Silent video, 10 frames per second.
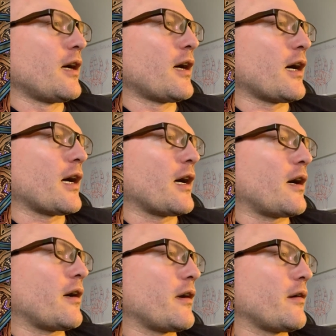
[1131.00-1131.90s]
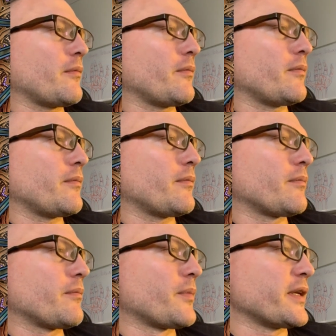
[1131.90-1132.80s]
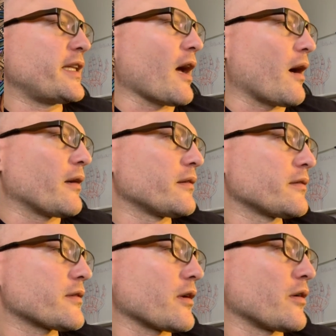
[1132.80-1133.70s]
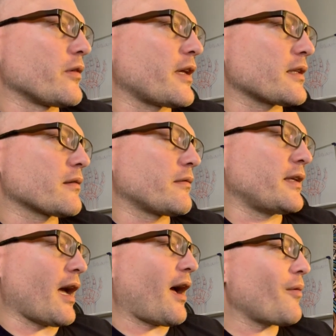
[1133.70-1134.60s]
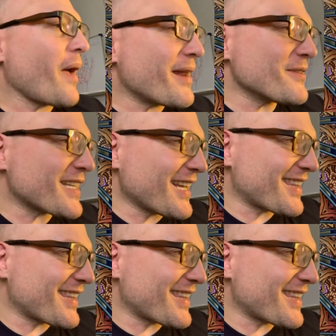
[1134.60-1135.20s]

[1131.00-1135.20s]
But yeah, so that, I made a mistake